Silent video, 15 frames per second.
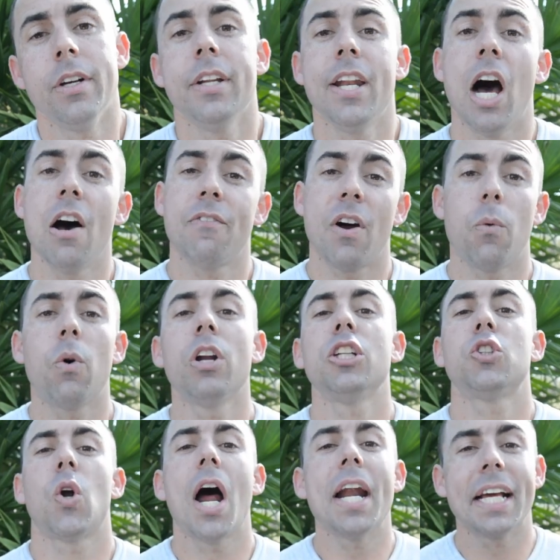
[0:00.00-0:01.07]
Now, if I want
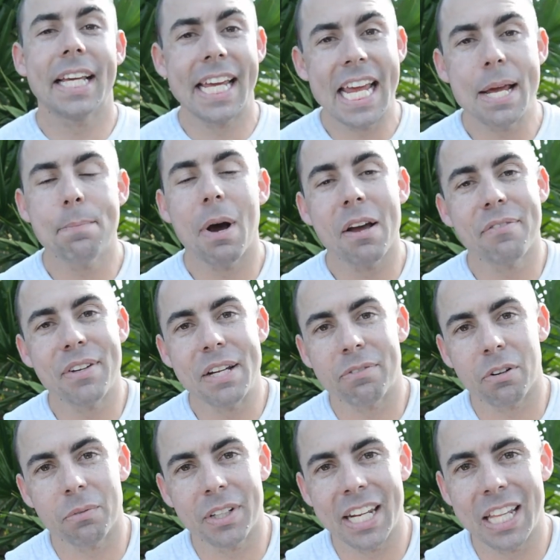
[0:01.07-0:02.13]
to try to keep my feet
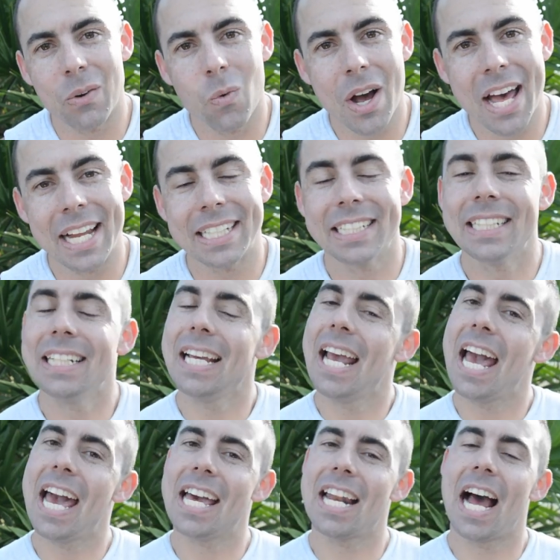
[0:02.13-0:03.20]
from getting wet,
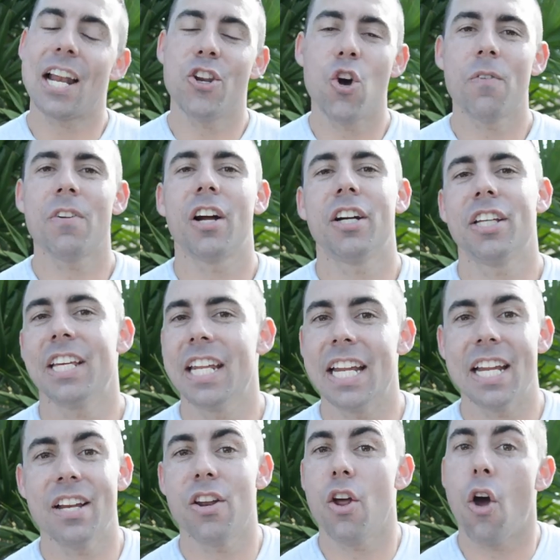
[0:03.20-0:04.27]
and I know I'm not going to get
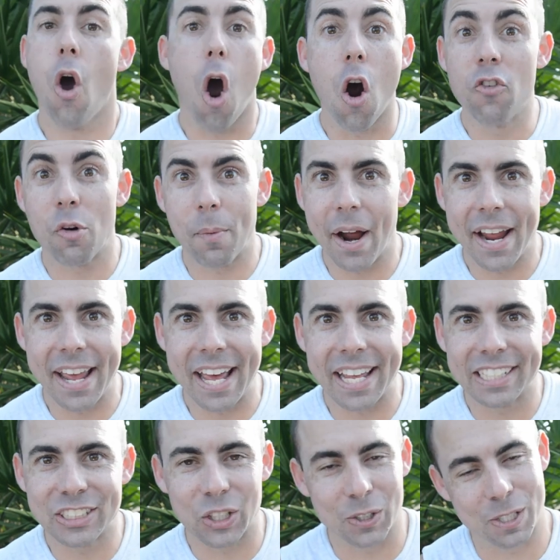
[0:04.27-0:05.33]
in over my
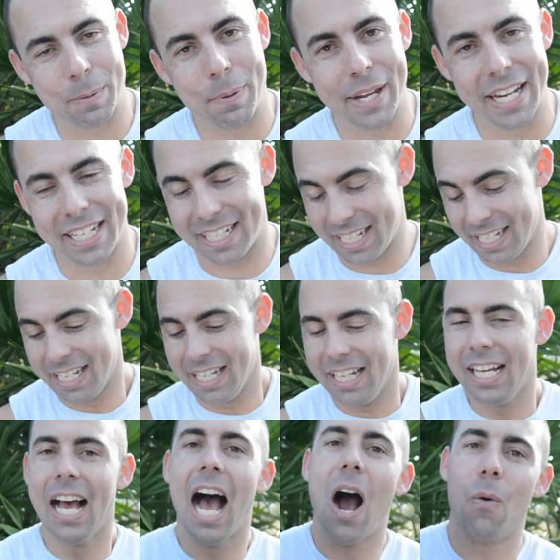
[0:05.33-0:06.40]
head, so to speak,
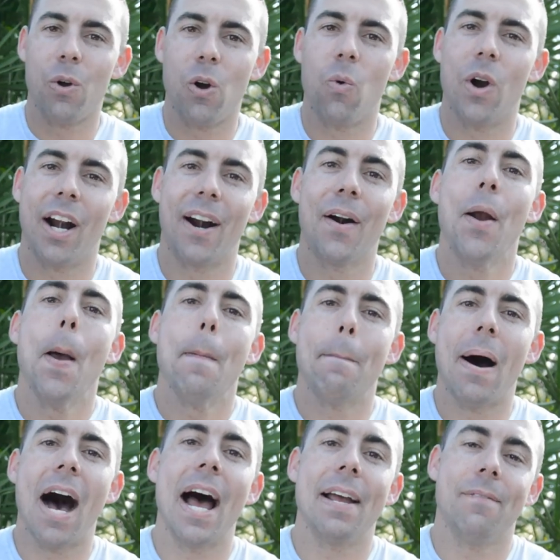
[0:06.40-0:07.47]
I will wear
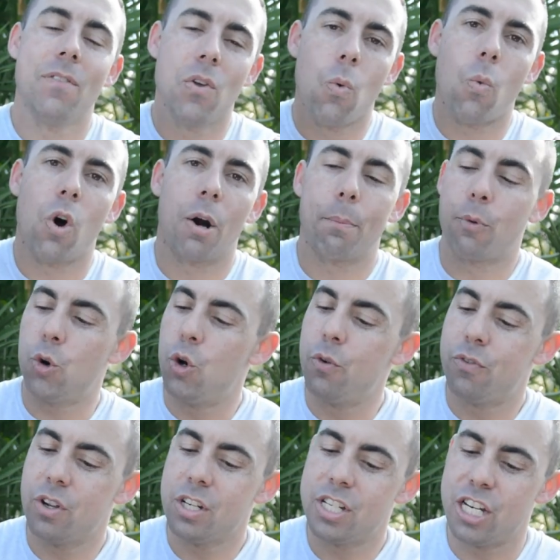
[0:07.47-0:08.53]
my
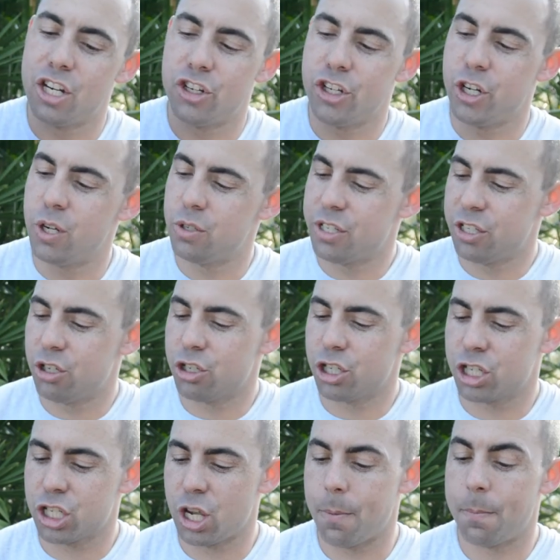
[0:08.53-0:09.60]
waterproof tennis shoes. These are
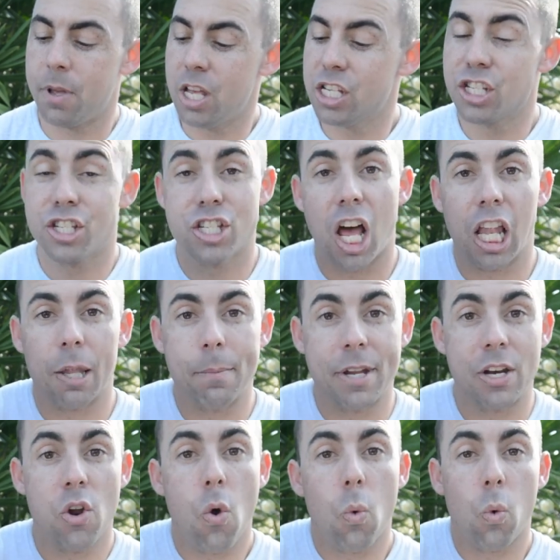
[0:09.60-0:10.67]
just some
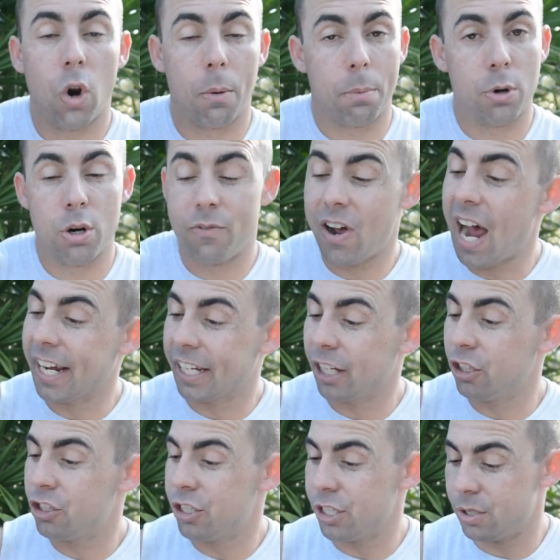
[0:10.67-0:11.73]
Salomon waterproof
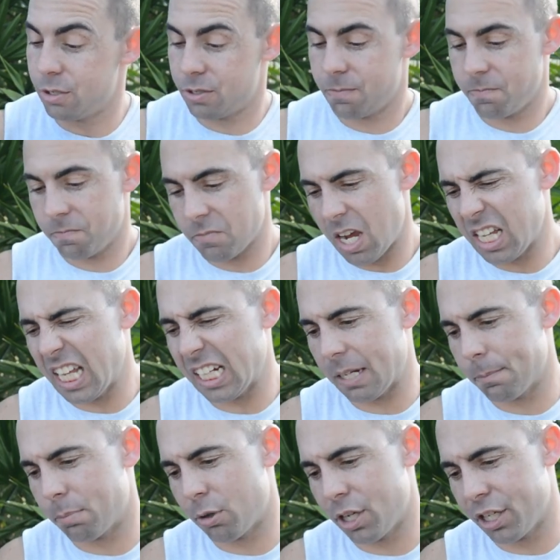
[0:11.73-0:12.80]
hiking shoes. I like
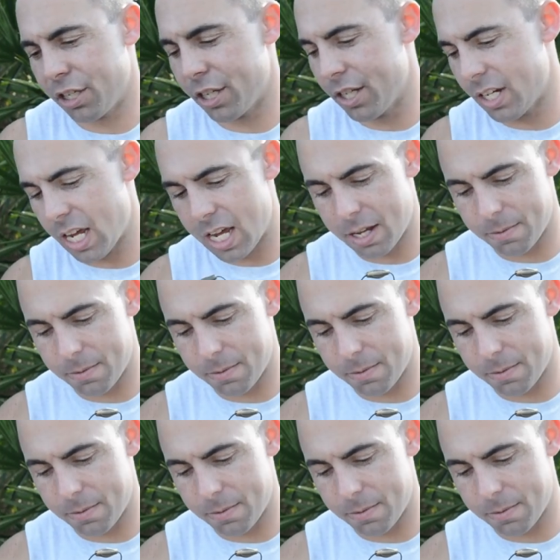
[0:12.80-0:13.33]
them pretty good.